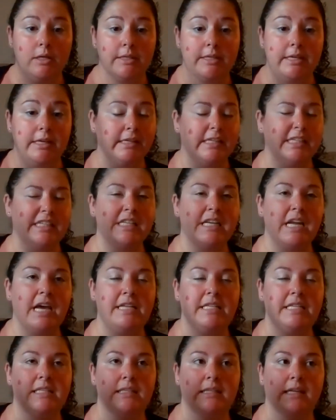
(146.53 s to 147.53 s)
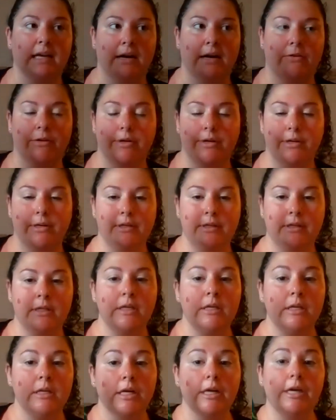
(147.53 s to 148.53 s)
Yell it nice and loud.
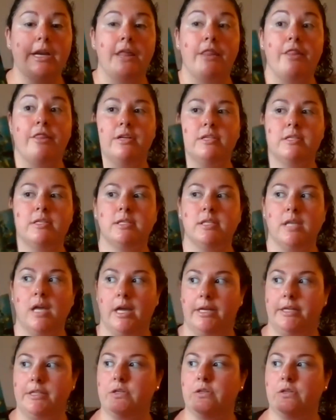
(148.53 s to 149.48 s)
Good, the sun.